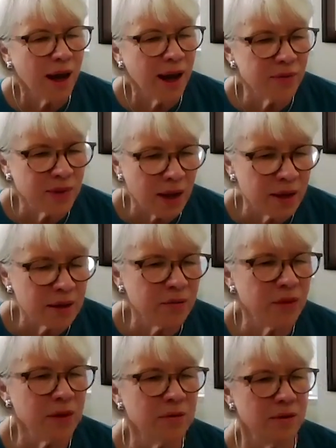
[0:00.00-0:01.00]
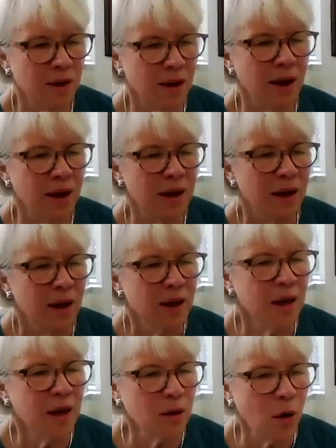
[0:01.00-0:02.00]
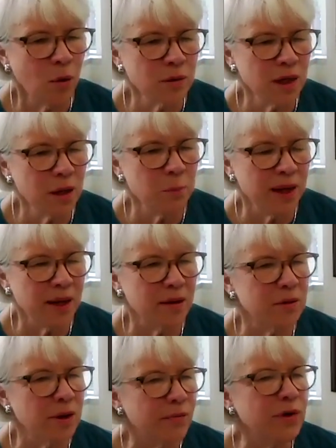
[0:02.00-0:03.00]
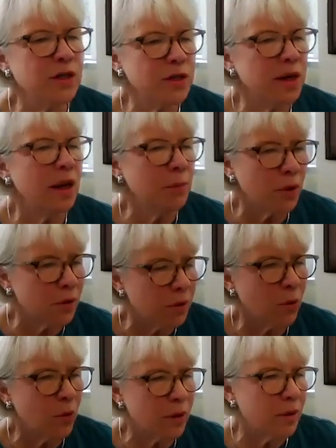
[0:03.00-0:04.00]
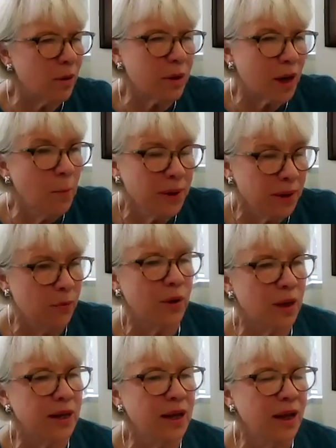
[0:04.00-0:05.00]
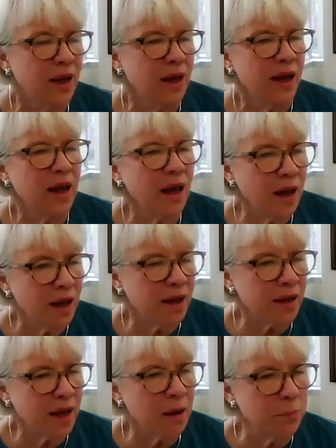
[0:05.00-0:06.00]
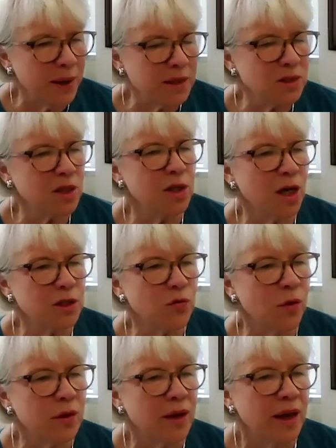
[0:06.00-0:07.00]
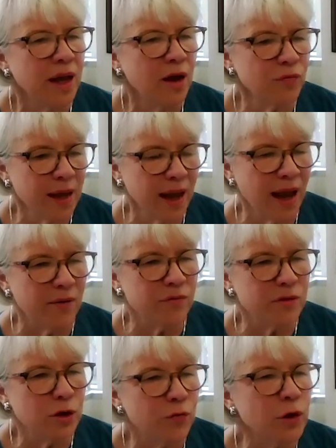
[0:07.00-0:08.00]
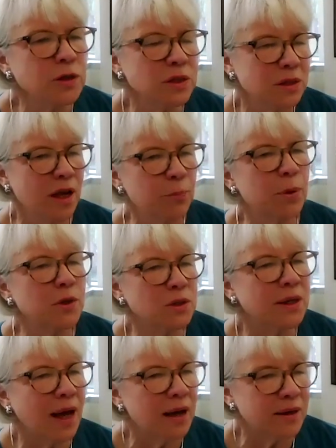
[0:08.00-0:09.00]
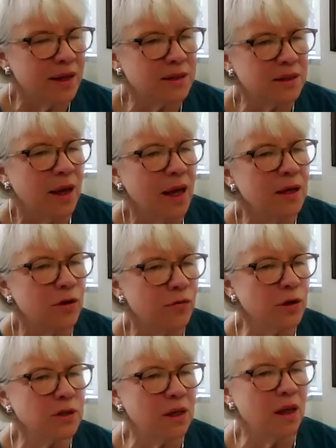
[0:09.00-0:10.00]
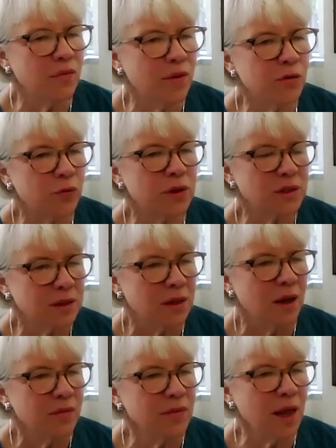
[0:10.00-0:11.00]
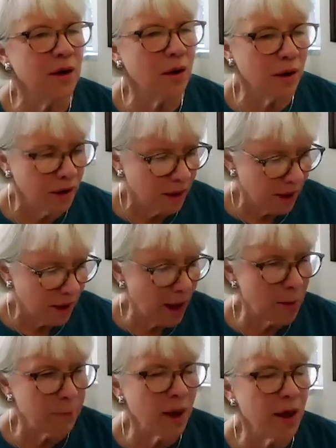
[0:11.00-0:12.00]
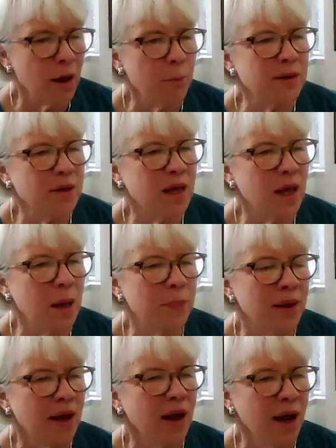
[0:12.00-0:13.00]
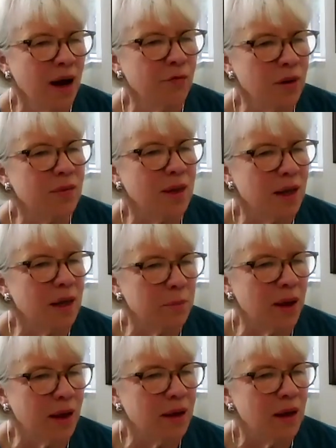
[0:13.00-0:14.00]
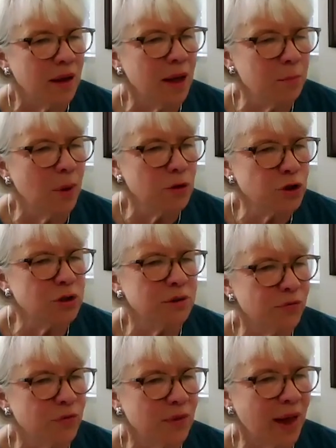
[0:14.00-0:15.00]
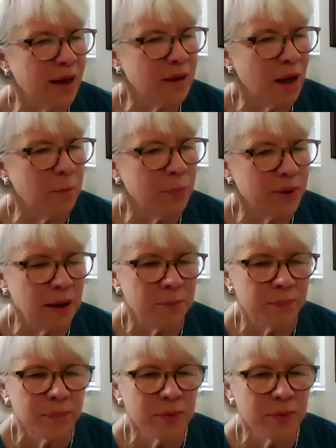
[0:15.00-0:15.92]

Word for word: at the end of the day can only be every team or, or a company really can be successful if they have diversity of personalities and diversity of interests that are ha- helping to keep everything in, in motion for that company.